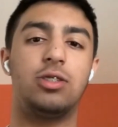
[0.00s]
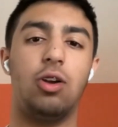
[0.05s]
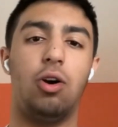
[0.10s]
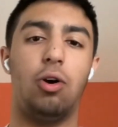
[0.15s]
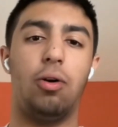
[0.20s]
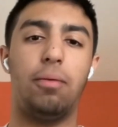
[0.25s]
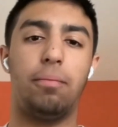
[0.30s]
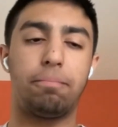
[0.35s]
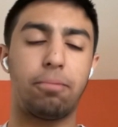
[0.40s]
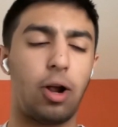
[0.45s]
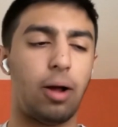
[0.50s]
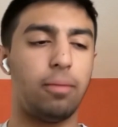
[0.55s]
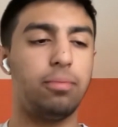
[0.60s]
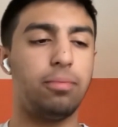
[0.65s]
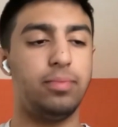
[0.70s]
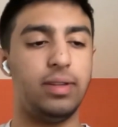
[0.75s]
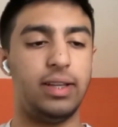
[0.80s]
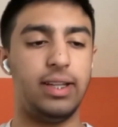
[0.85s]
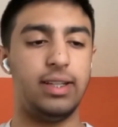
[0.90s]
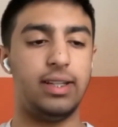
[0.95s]
So
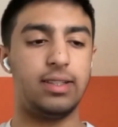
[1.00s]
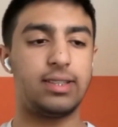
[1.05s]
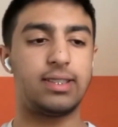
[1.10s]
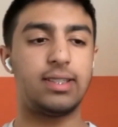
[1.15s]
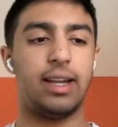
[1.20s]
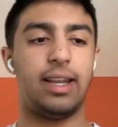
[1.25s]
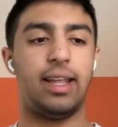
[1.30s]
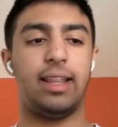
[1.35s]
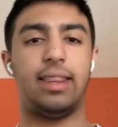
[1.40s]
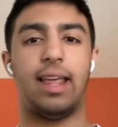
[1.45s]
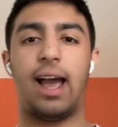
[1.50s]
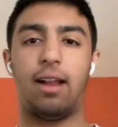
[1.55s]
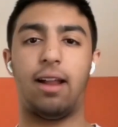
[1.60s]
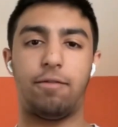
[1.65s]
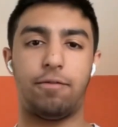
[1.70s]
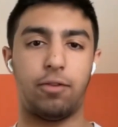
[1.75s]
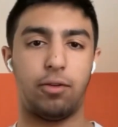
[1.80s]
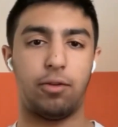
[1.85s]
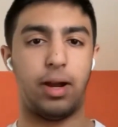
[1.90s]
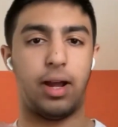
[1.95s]
probably studying
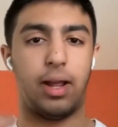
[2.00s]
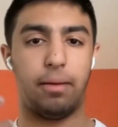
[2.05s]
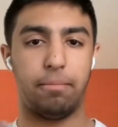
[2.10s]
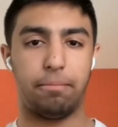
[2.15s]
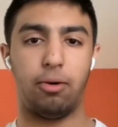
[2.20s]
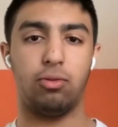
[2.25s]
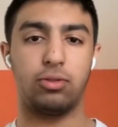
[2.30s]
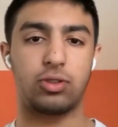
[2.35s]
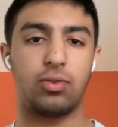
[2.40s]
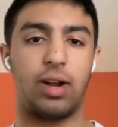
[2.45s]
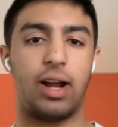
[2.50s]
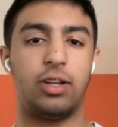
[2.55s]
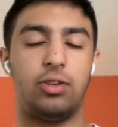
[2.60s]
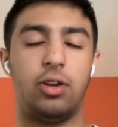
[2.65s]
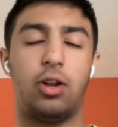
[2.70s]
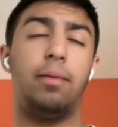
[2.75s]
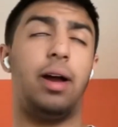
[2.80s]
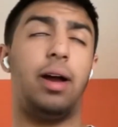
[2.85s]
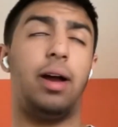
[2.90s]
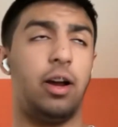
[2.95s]
that for my
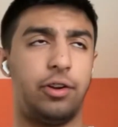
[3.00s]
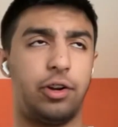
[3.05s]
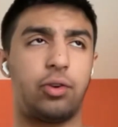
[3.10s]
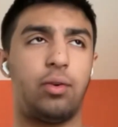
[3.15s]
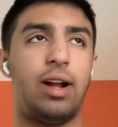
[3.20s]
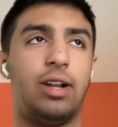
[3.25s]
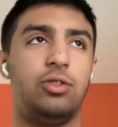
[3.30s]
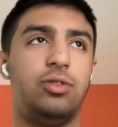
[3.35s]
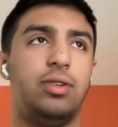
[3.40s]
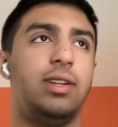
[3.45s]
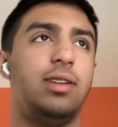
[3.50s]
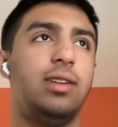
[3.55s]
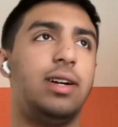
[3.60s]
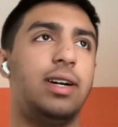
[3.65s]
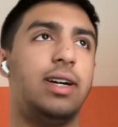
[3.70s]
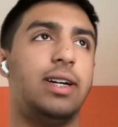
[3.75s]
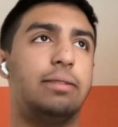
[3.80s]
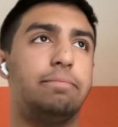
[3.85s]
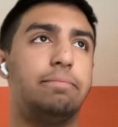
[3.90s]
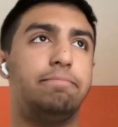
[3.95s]
postgraduate or my undergraduate
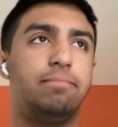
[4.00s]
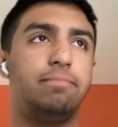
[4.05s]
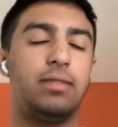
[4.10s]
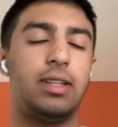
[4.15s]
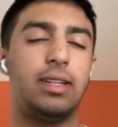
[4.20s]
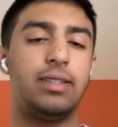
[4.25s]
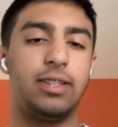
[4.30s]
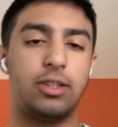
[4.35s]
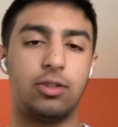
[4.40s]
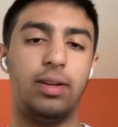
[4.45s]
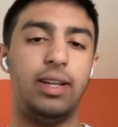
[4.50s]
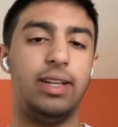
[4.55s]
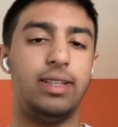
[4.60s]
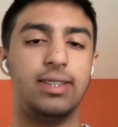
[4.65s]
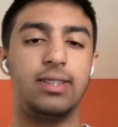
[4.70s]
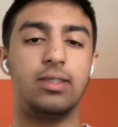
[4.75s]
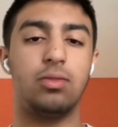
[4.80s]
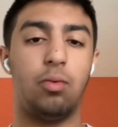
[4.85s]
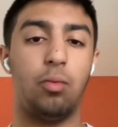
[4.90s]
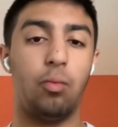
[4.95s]

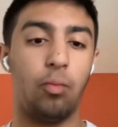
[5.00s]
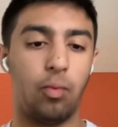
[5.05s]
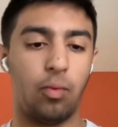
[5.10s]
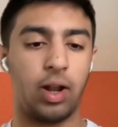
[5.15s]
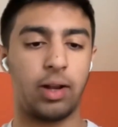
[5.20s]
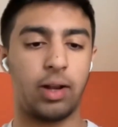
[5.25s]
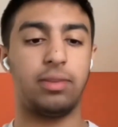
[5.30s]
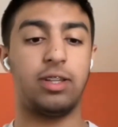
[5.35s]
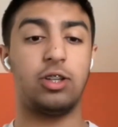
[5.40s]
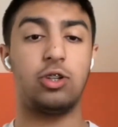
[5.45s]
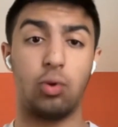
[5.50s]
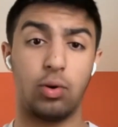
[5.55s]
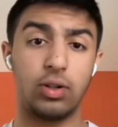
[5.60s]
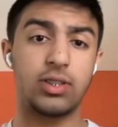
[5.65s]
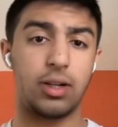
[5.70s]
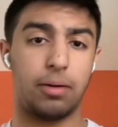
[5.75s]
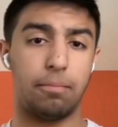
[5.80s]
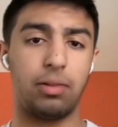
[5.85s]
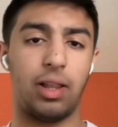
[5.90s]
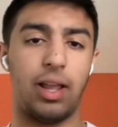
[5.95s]
degrees is what the
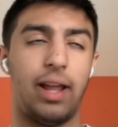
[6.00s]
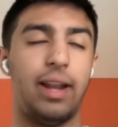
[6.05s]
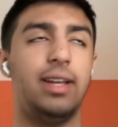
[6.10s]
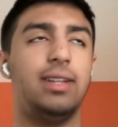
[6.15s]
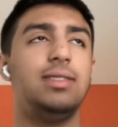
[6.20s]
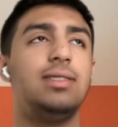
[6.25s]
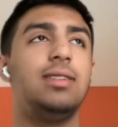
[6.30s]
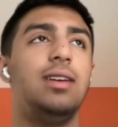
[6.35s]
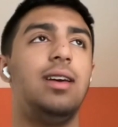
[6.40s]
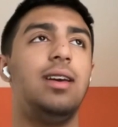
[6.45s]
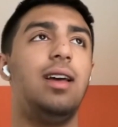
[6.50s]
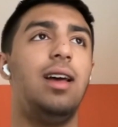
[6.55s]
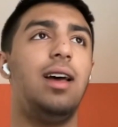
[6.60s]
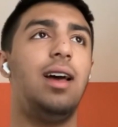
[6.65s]
short-term plan is.